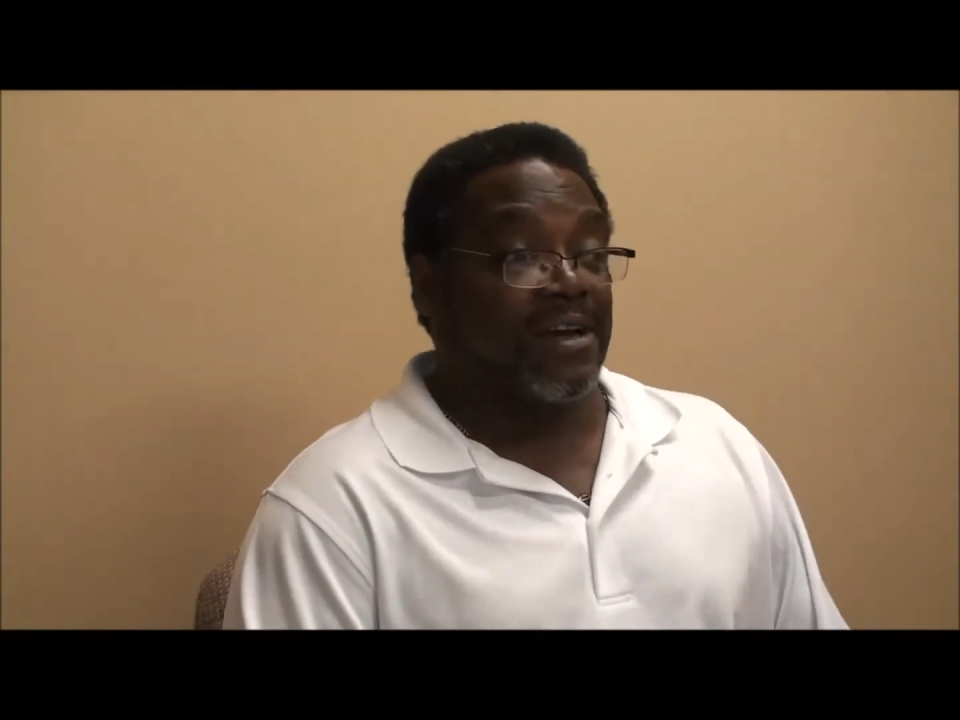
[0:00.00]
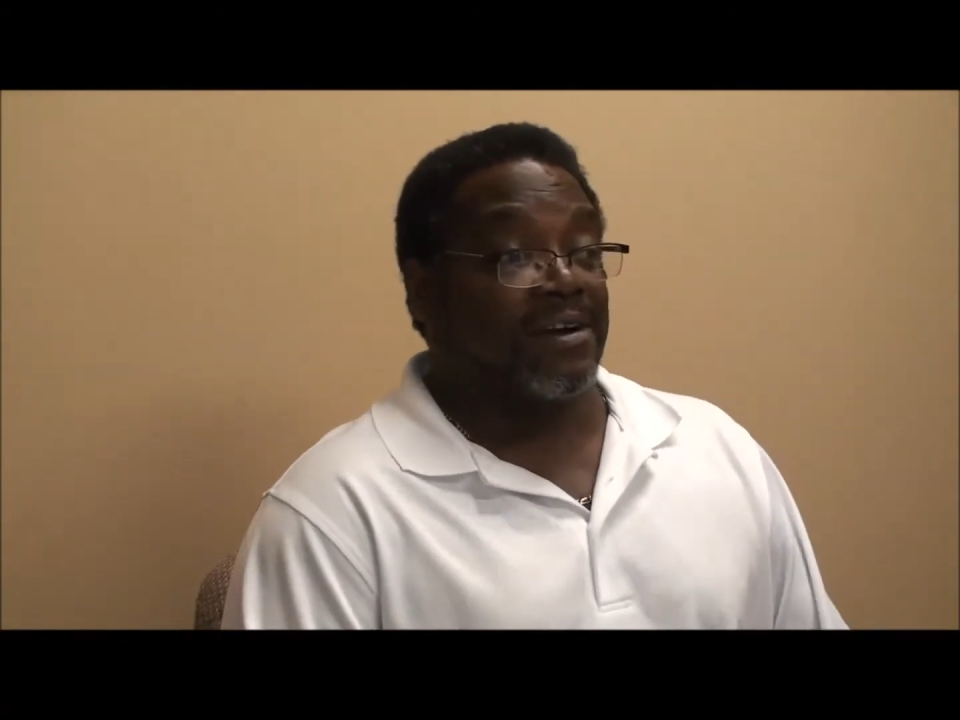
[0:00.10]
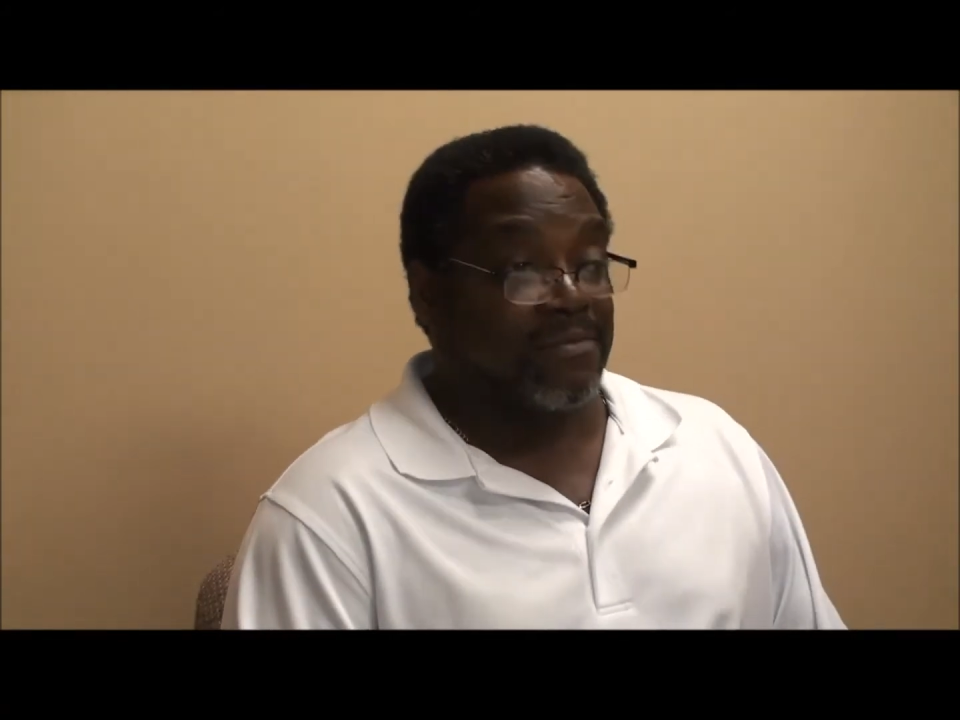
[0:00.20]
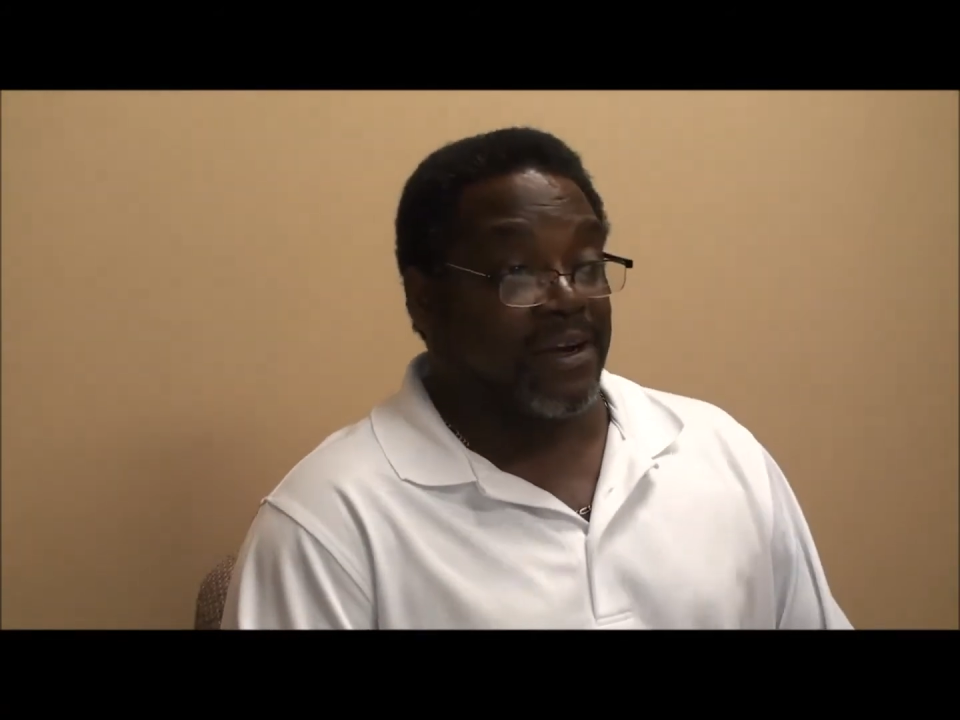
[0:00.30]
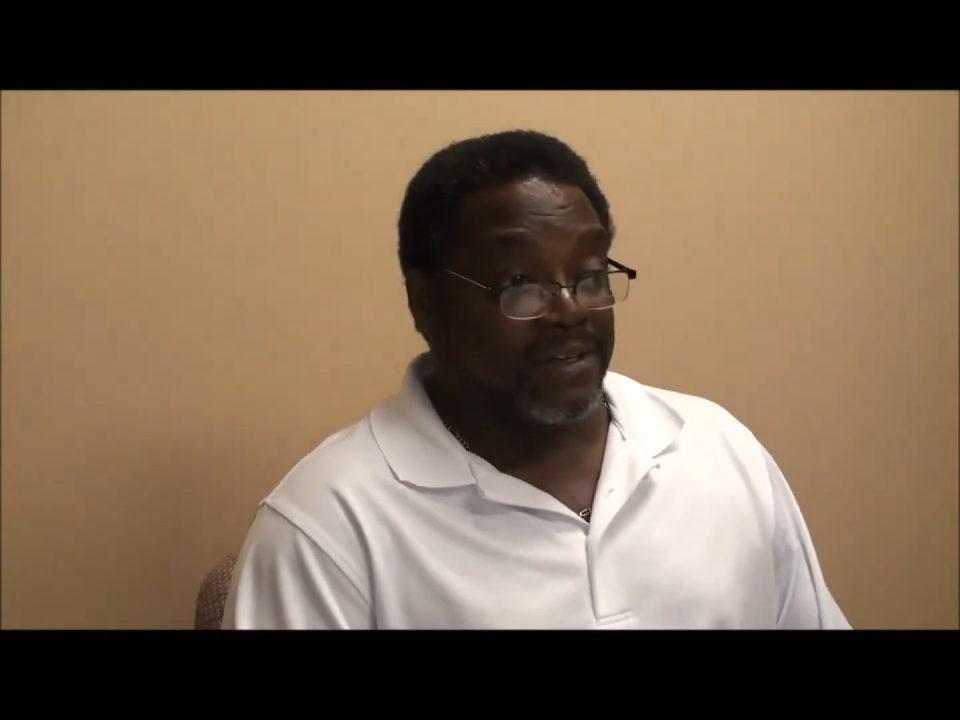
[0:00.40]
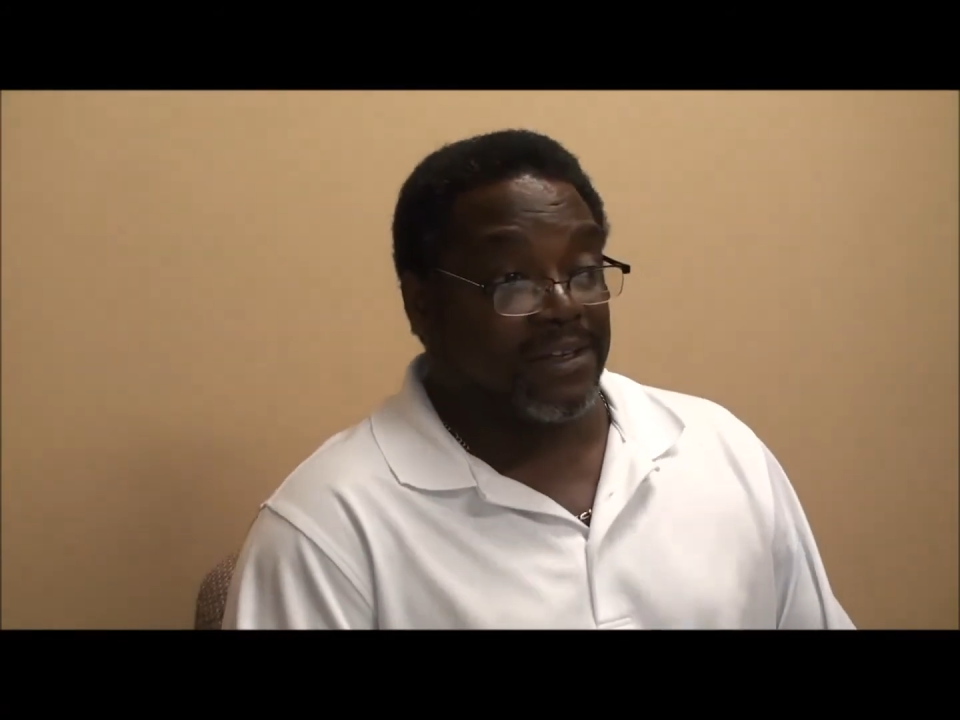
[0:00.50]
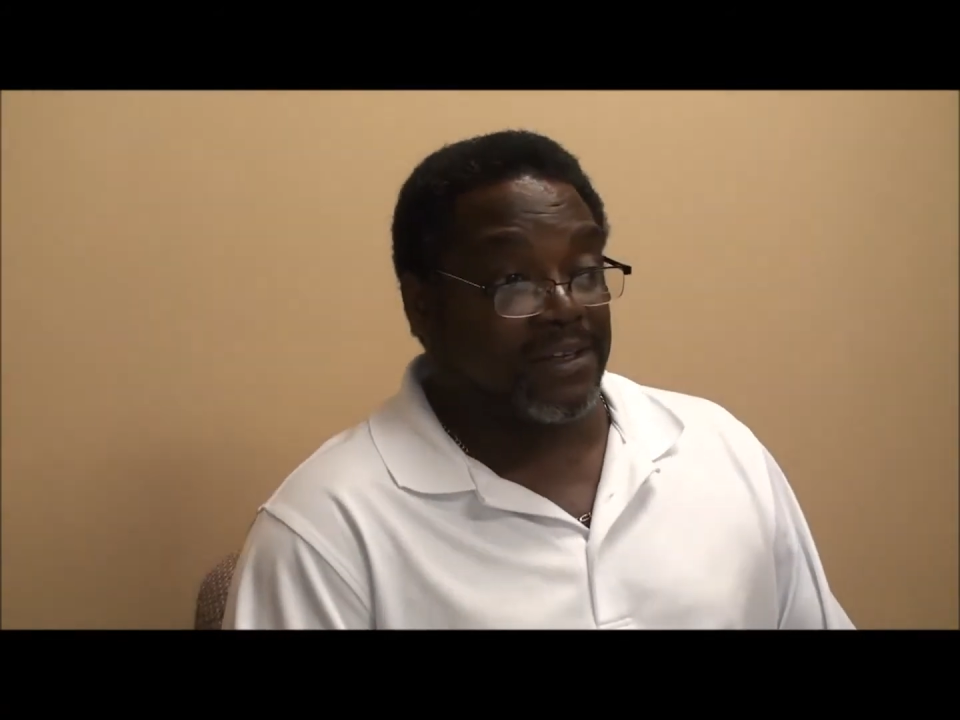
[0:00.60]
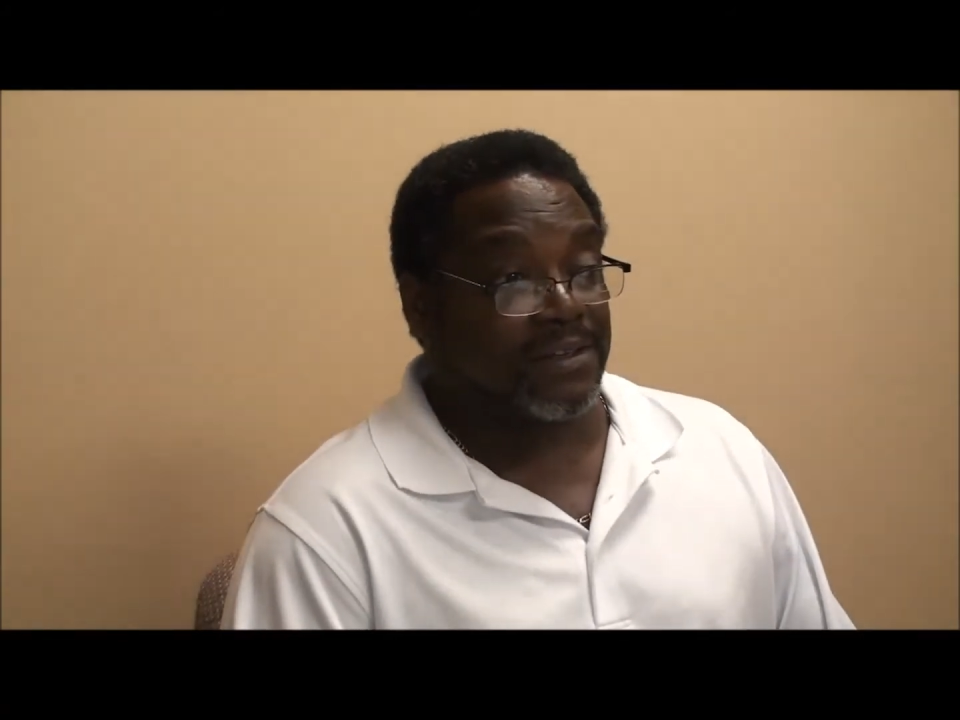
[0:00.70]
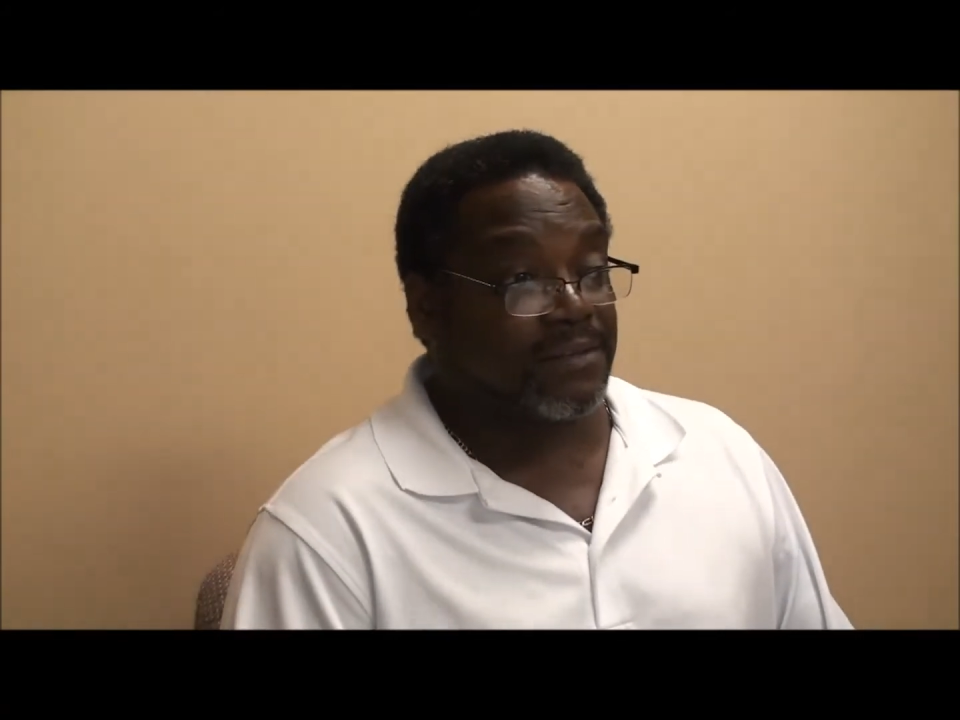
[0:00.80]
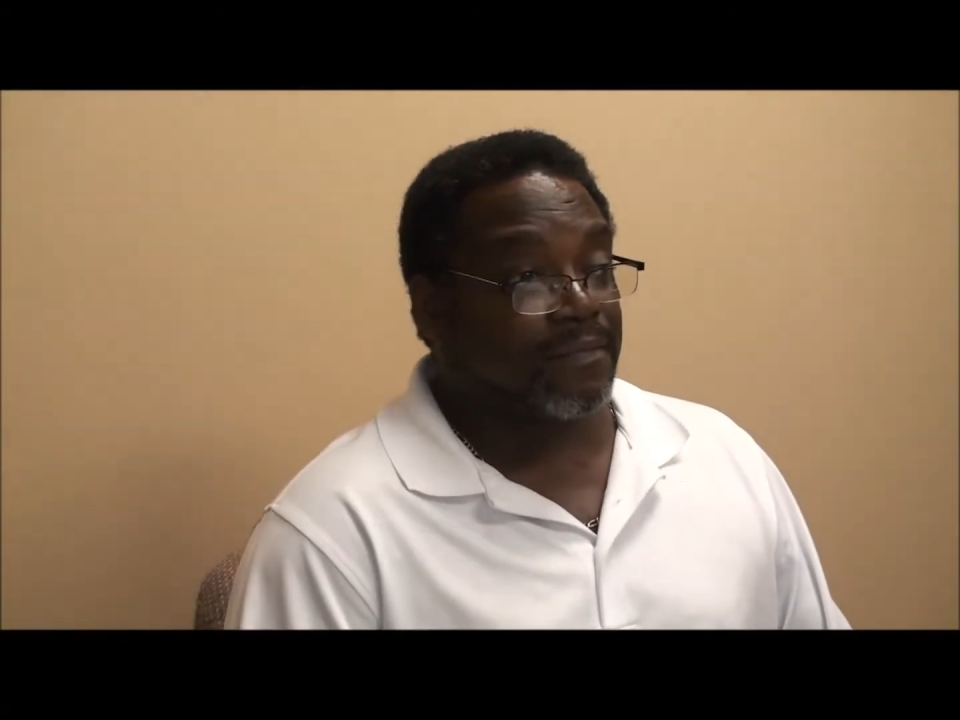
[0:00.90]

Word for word: down right then.